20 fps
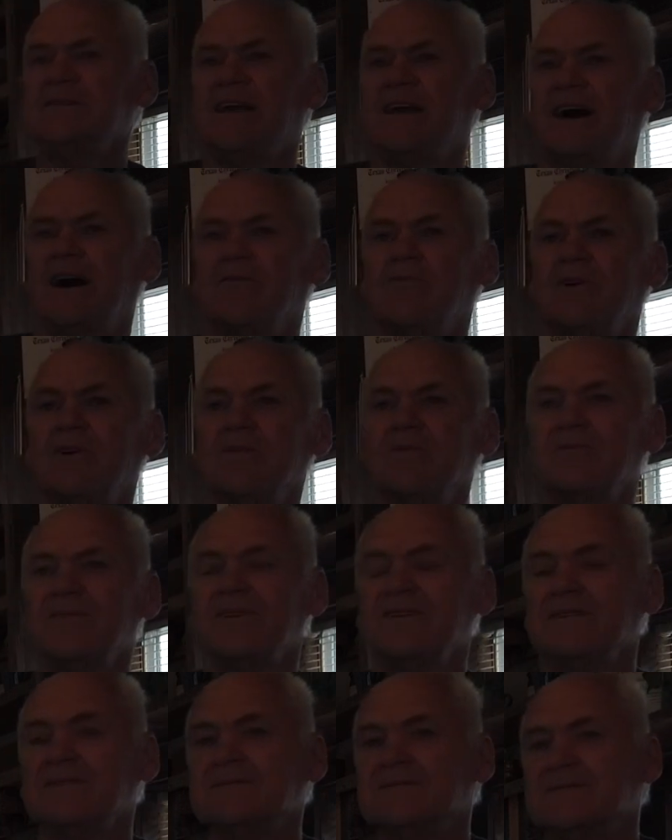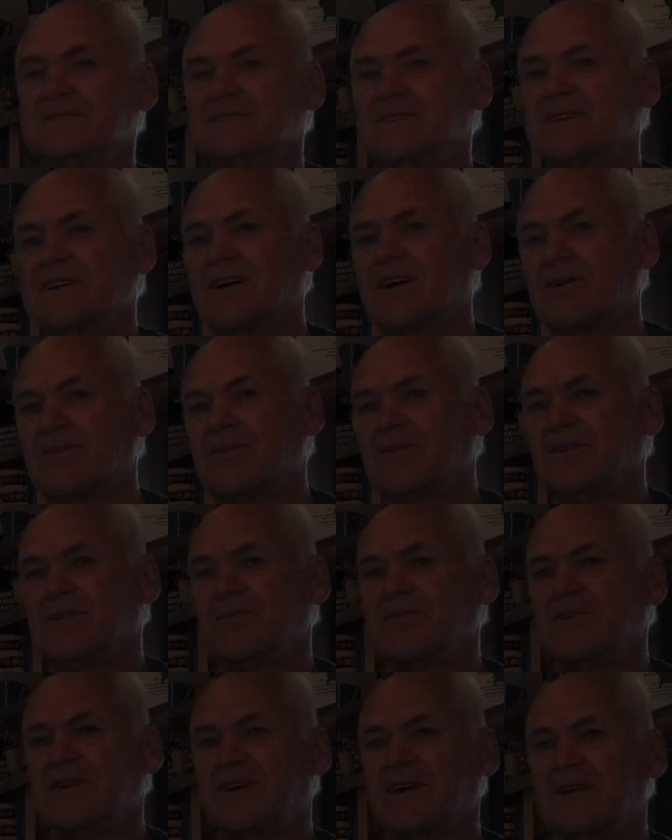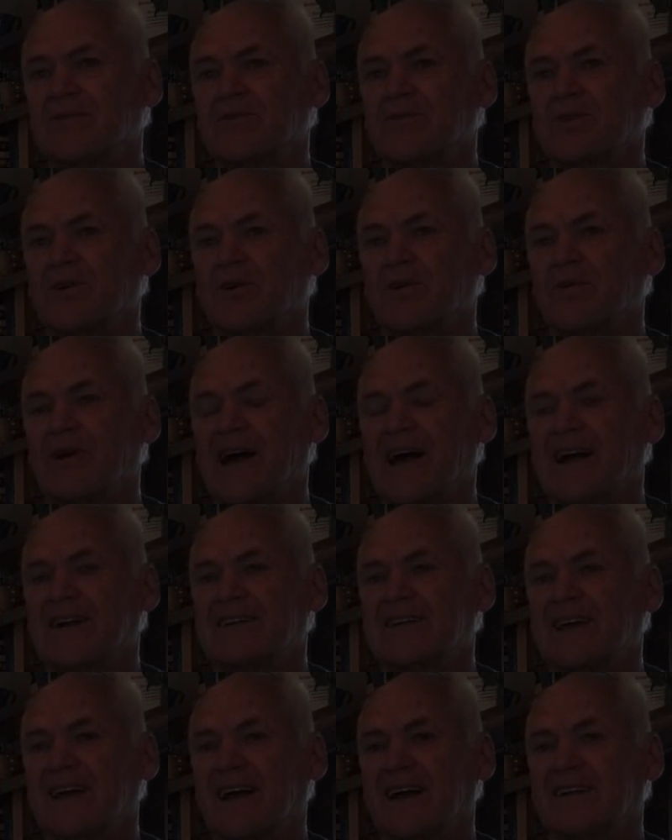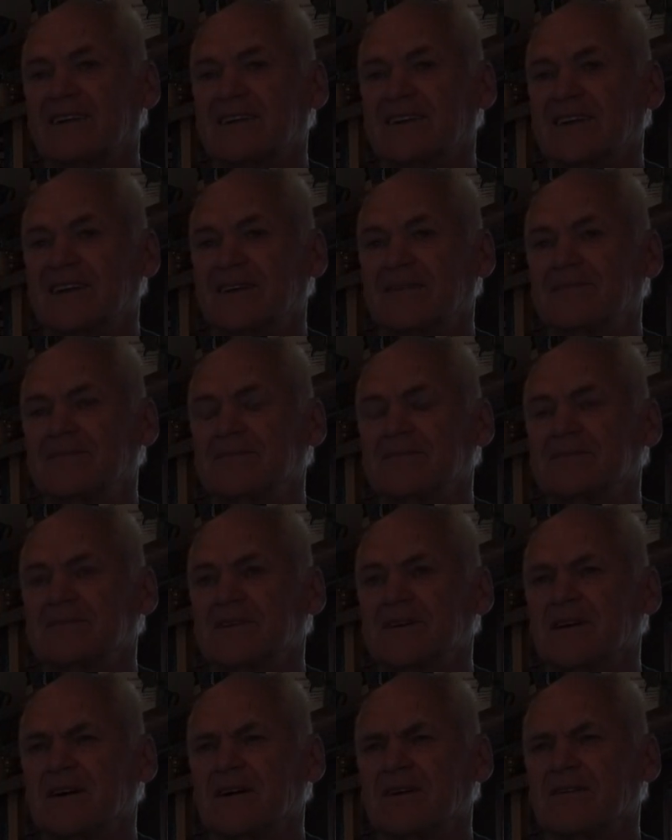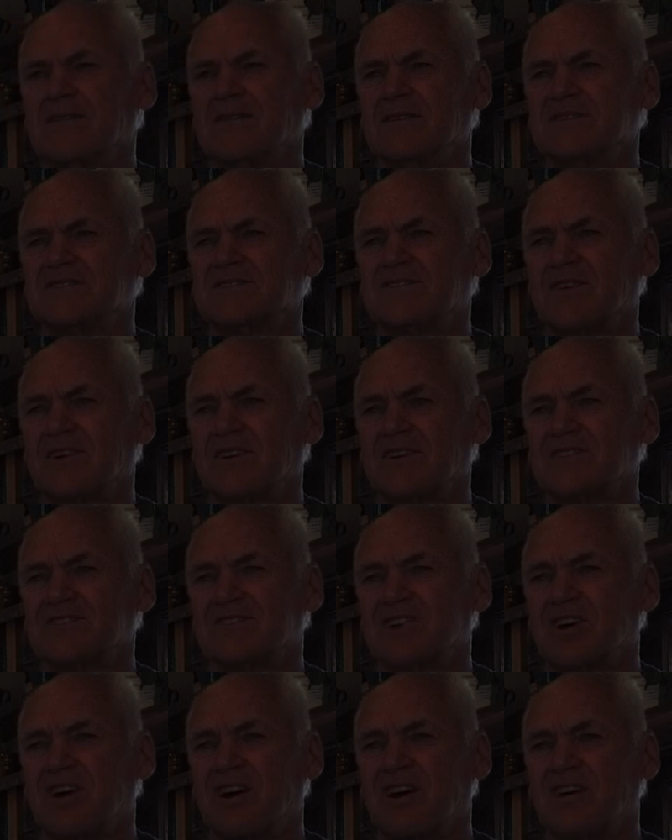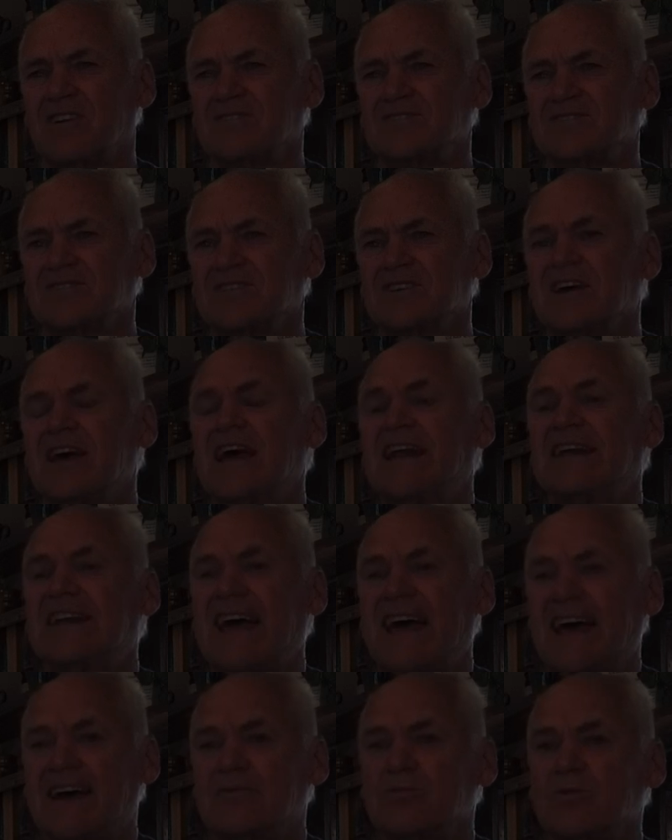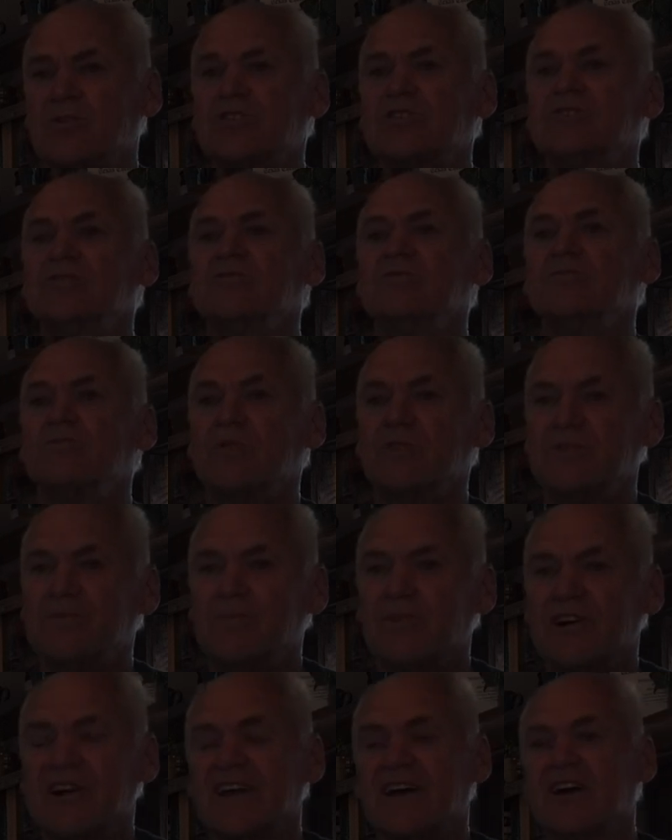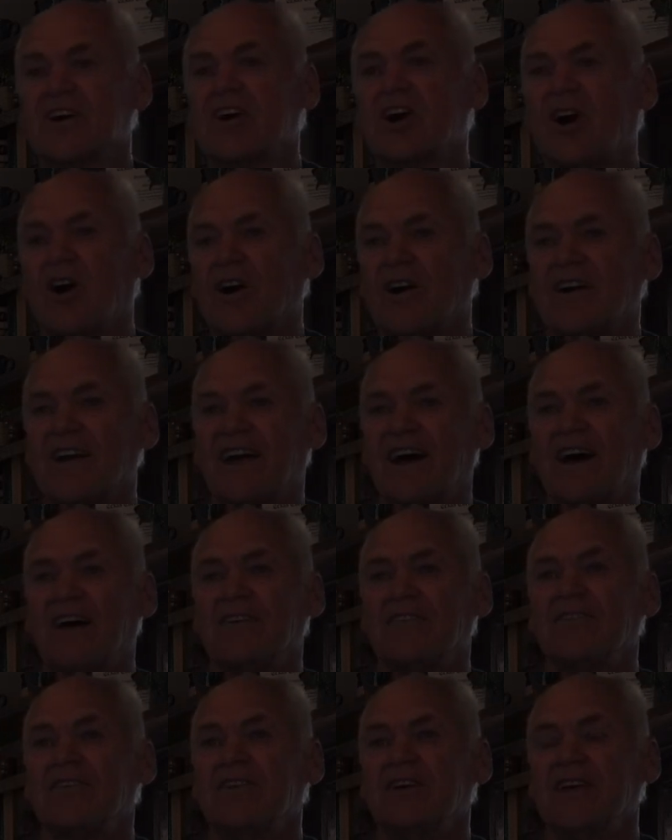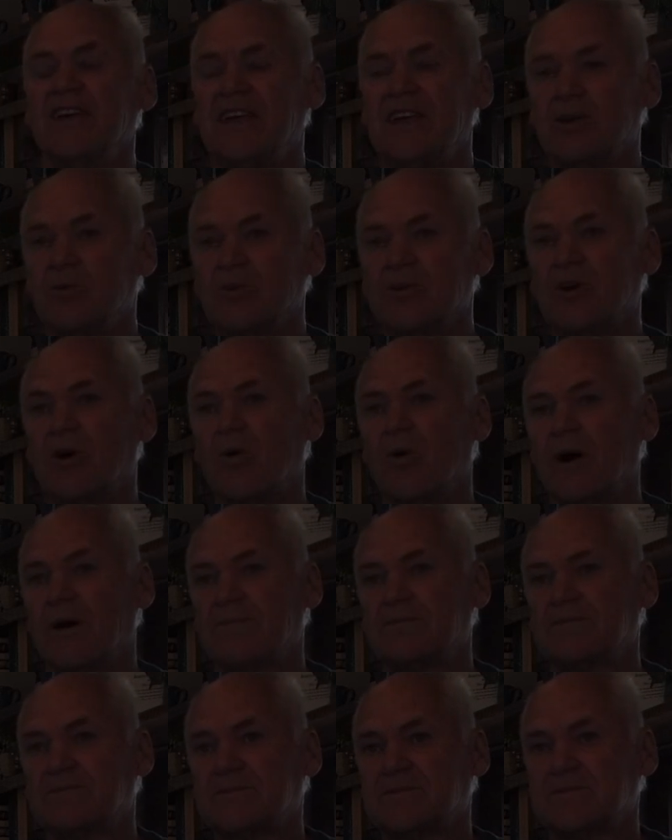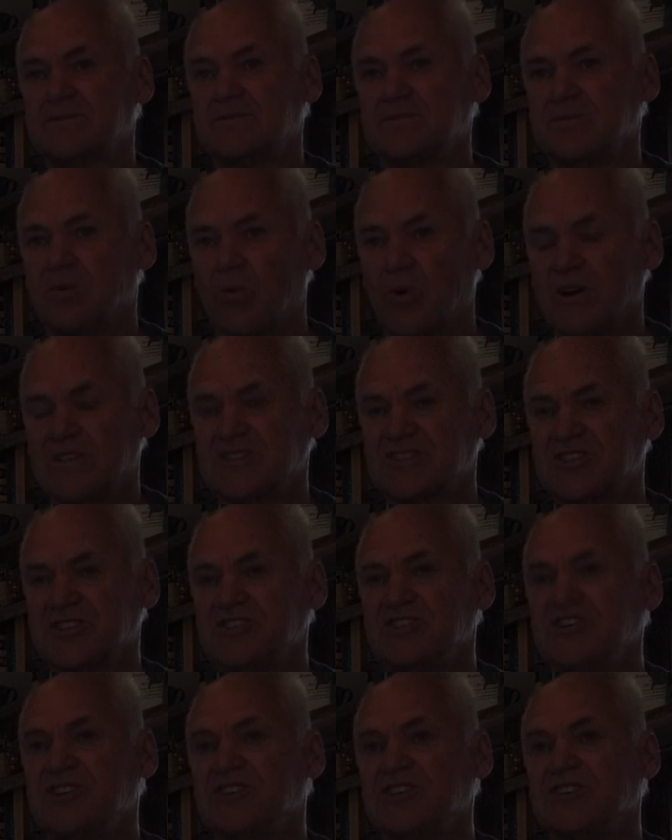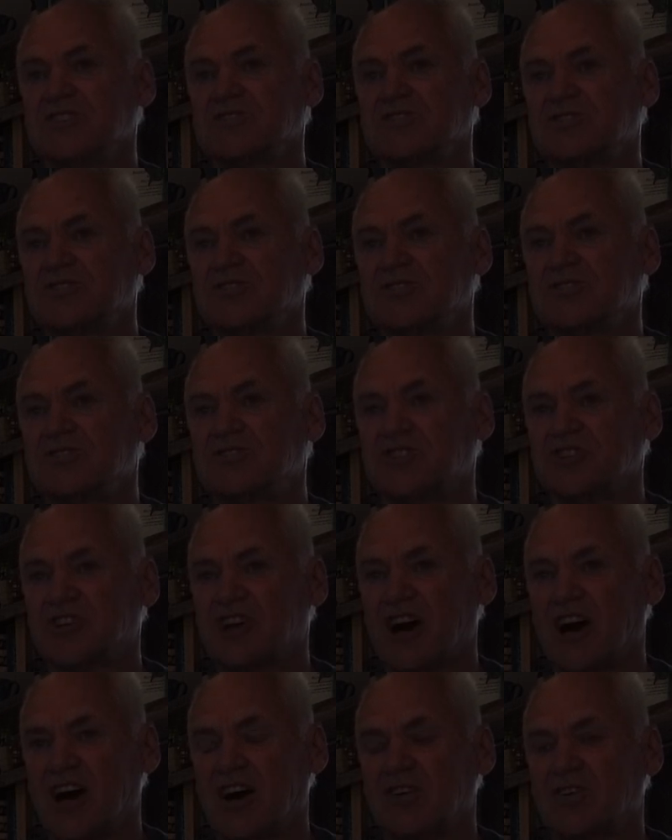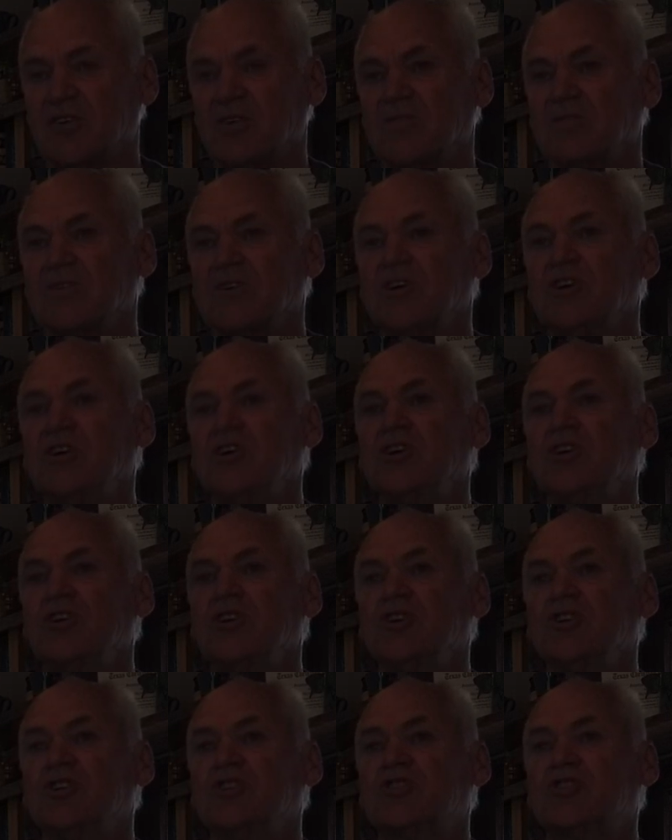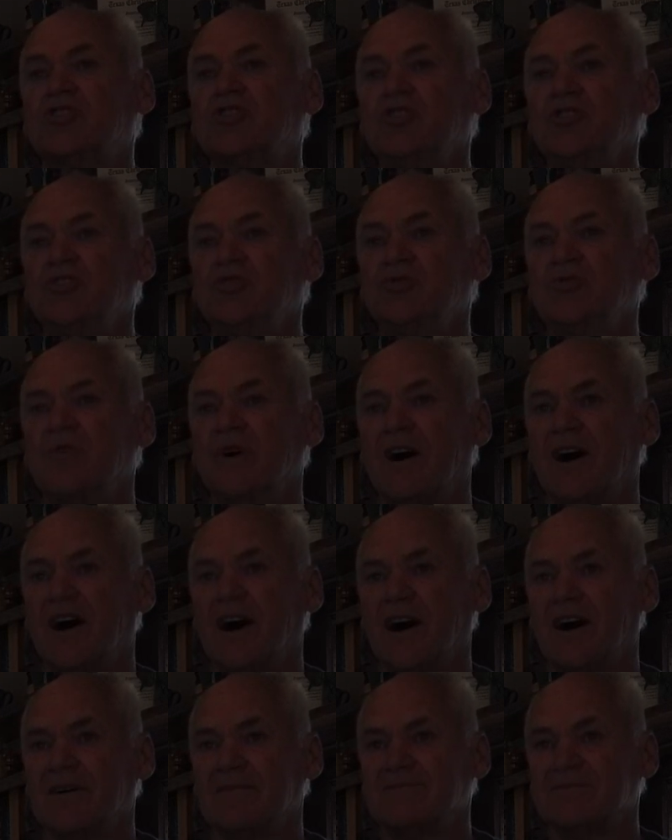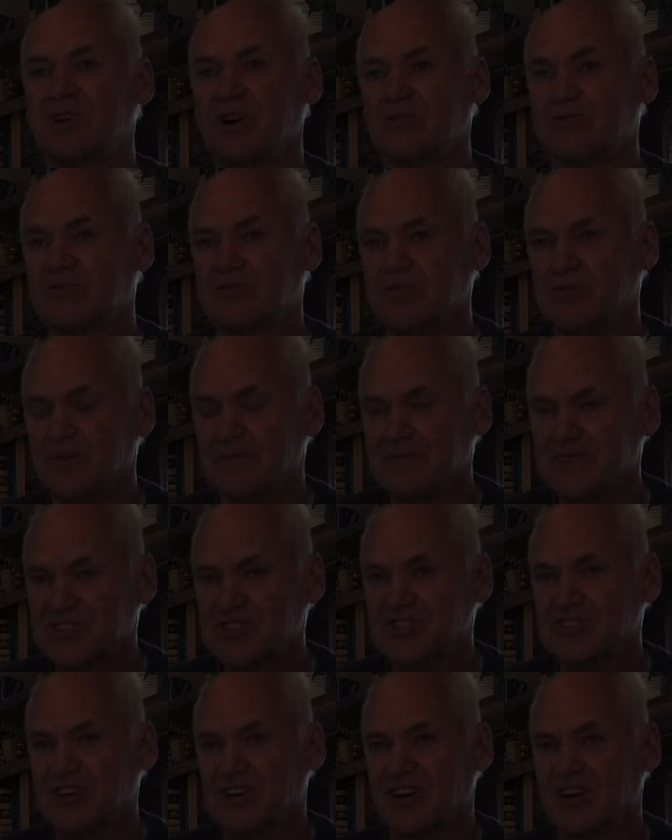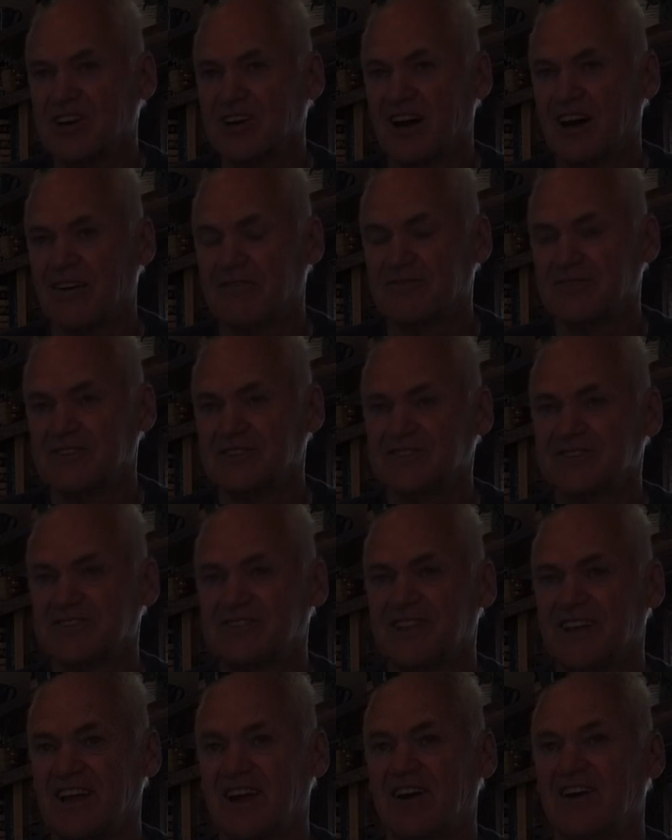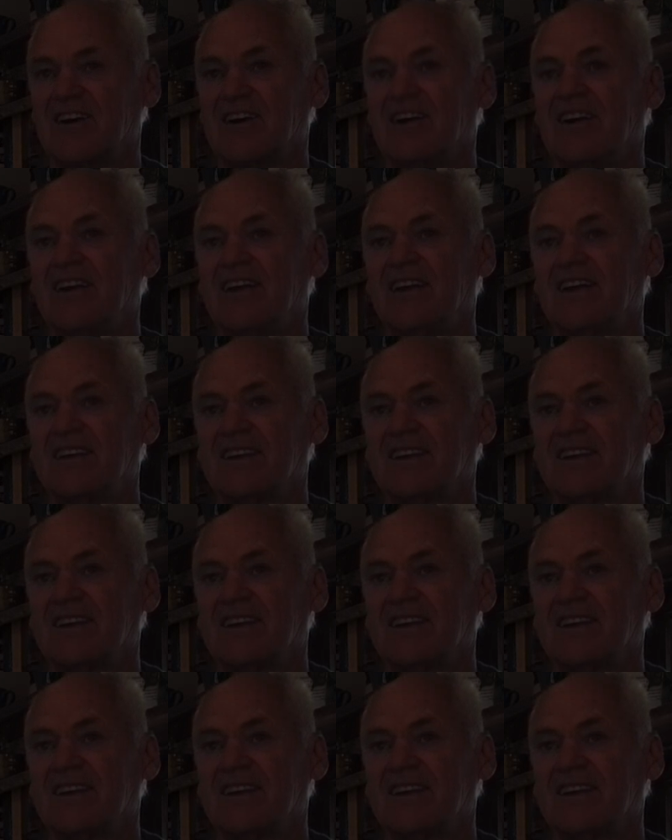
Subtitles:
Yeah, well, we were a ragtag team as far as cars. Dad would bring a car down. He would go up once a year to Chicago to go to a missionary conference there,